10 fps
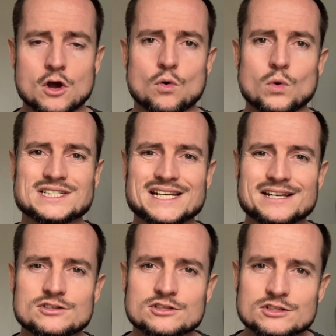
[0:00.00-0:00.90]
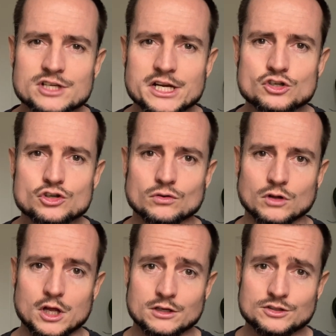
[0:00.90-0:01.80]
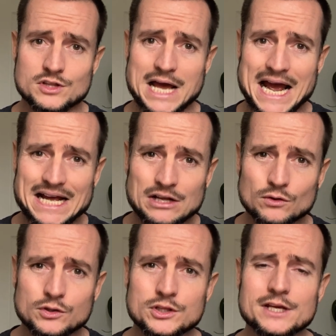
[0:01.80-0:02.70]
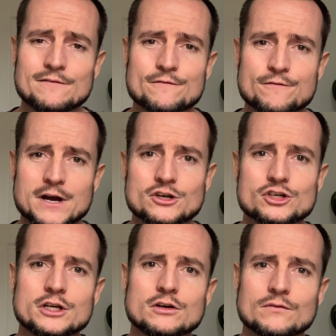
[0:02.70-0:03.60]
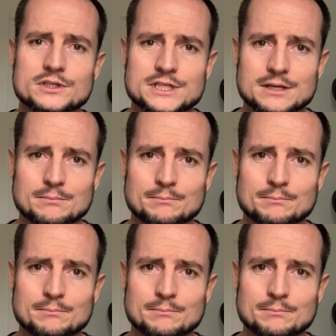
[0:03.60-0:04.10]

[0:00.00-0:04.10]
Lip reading: was essential to the healthy functioning of the team.